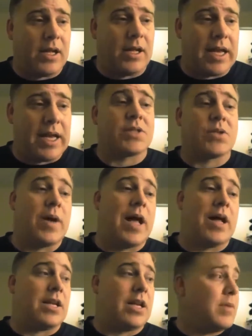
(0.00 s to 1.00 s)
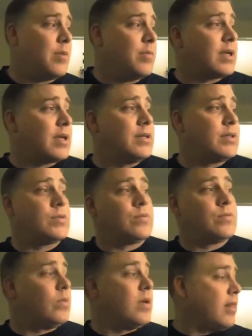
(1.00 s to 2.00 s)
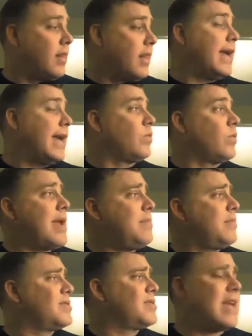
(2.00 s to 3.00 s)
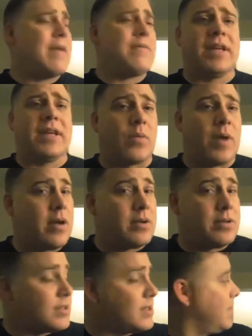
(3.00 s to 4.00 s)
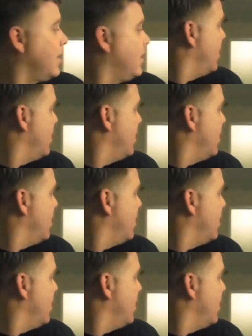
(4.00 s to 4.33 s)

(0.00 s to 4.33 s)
all actuality. I mean, because with light, we're able to see everything around us. I mean,